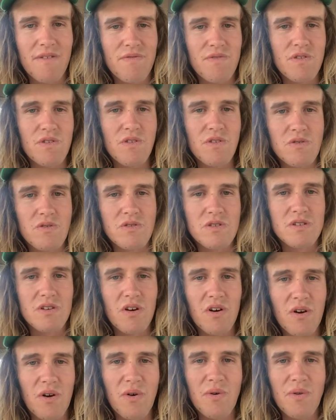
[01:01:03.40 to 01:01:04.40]
you use,
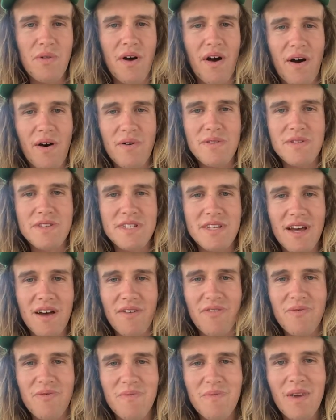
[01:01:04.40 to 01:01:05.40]
not all the old
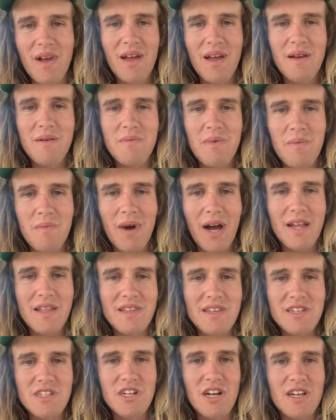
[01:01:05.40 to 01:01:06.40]
stuff, but
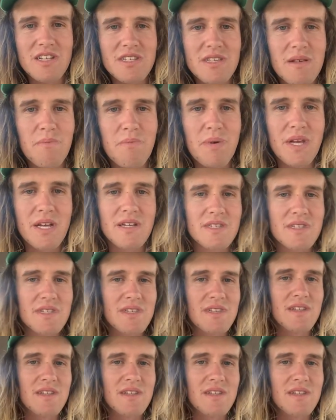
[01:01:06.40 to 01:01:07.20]
mainly just the biggest